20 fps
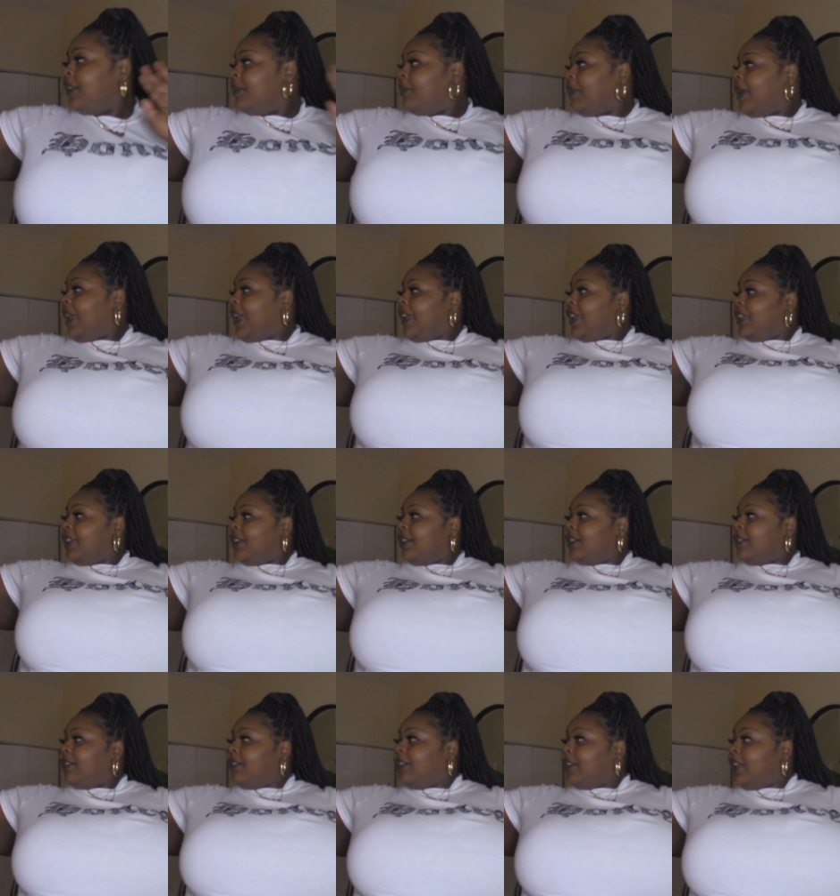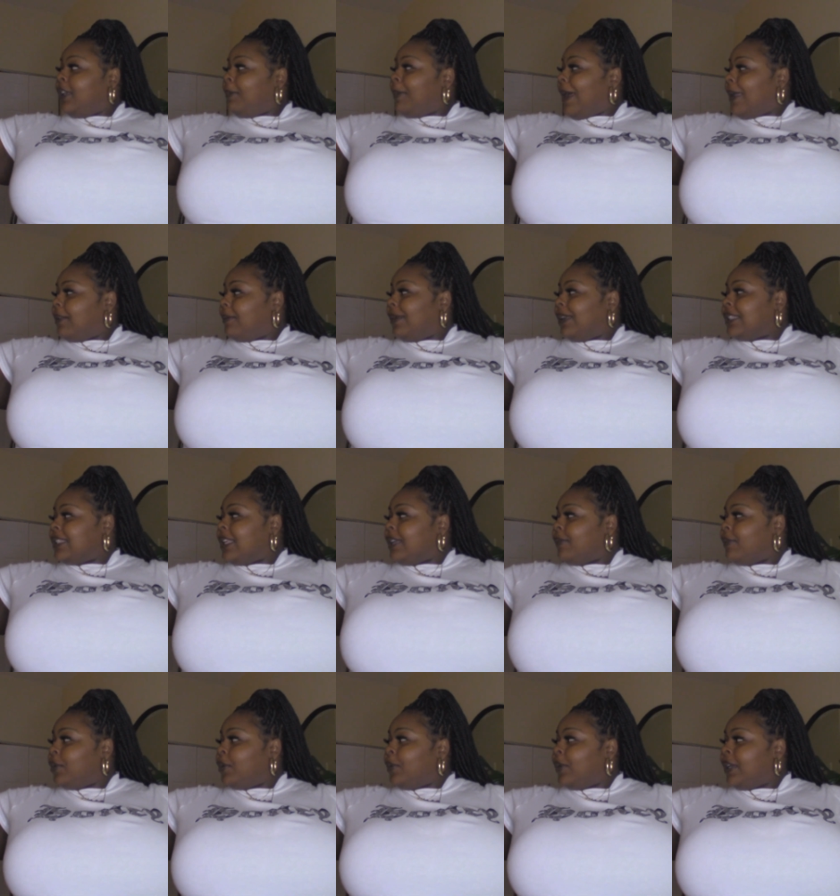Babe, can you pass me my stuff
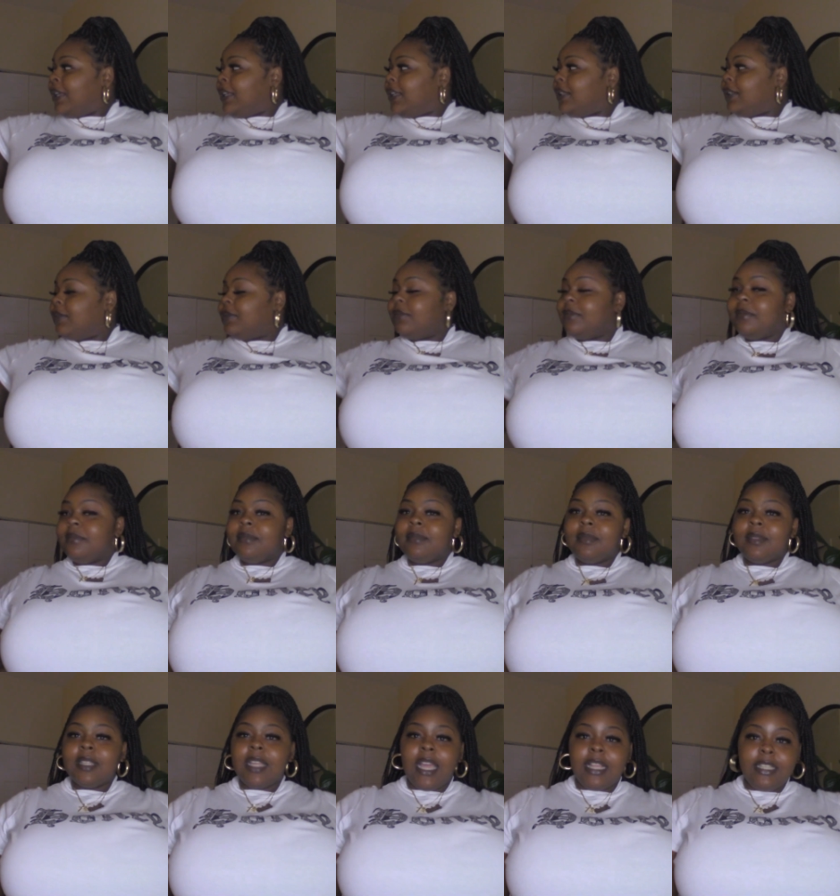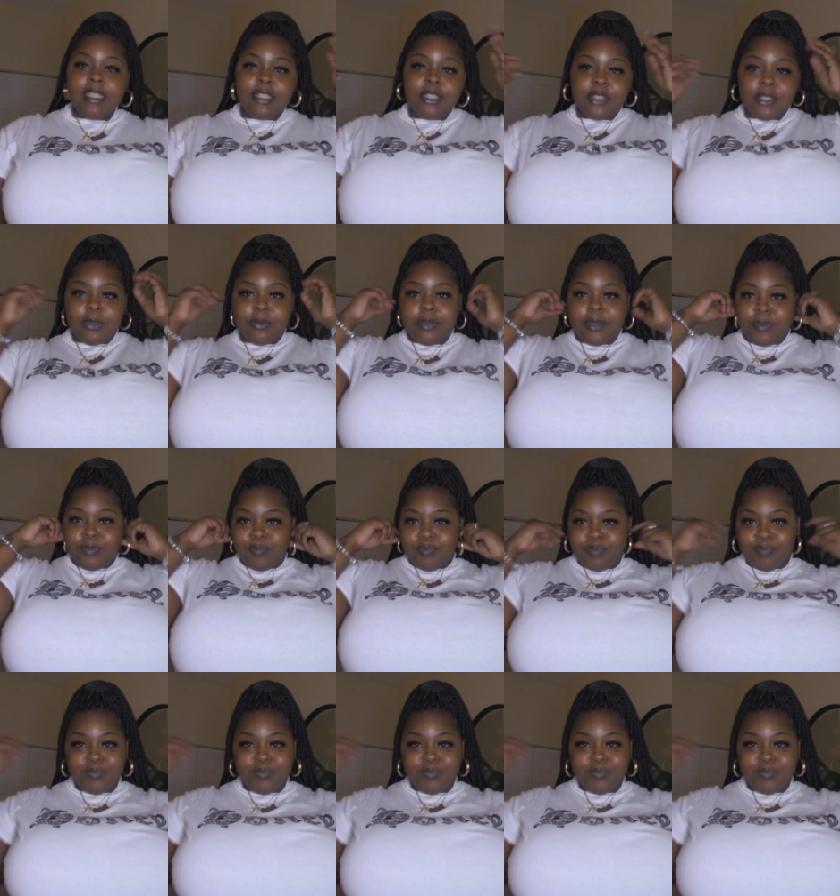real quick? I need to show them.